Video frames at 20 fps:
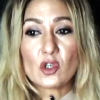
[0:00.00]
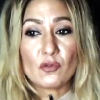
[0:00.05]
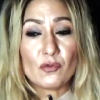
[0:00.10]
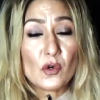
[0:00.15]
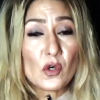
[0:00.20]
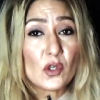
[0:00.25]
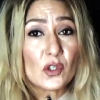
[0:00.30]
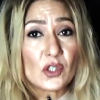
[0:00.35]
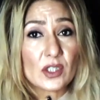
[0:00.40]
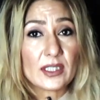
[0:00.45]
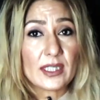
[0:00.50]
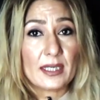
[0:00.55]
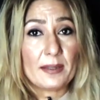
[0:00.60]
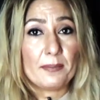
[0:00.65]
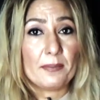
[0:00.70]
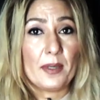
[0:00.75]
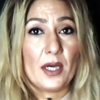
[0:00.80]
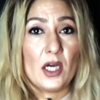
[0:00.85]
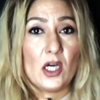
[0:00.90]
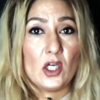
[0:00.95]
first tip
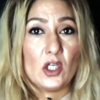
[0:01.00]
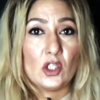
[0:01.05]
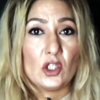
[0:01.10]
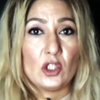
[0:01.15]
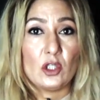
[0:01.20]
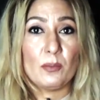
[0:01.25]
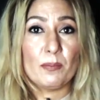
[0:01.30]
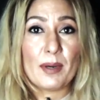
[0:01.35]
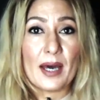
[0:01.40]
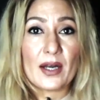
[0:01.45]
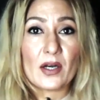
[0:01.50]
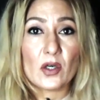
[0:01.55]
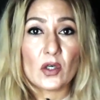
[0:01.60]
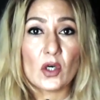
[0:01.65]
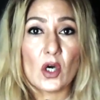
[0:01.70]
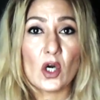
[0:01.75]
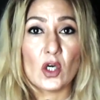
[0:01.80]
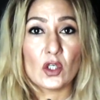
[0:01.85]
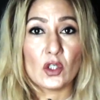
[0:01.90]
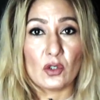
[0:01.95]
to
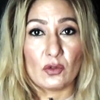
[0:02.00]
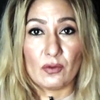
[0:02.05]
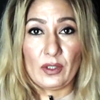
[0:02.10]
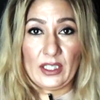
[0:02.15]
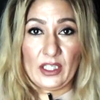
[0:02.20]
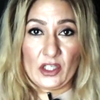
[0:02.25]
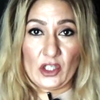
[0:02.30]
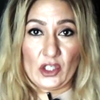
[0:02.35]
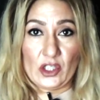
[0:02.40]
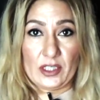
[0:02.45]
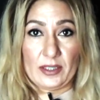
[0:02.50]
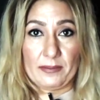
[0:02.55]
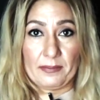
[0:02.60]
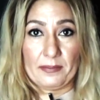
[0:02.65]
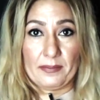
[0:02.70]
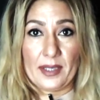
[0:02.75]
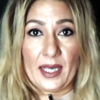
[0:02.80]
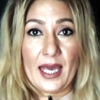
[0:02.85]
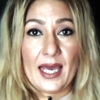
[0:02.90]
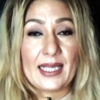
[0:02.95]
better your relationship.
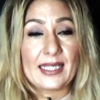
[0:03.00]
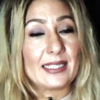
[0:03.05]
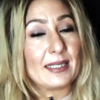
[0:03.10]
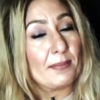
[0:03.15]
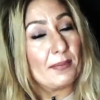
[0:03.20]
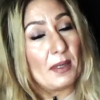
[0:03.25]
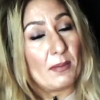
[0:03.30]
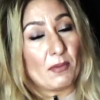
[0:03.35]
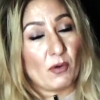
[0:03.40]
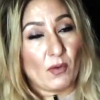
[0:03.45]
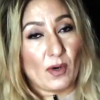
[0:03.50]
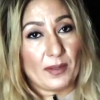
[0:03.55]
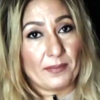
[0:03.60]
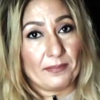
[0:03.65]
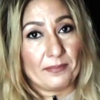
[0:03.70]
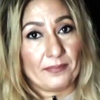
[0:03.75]
Tip number one,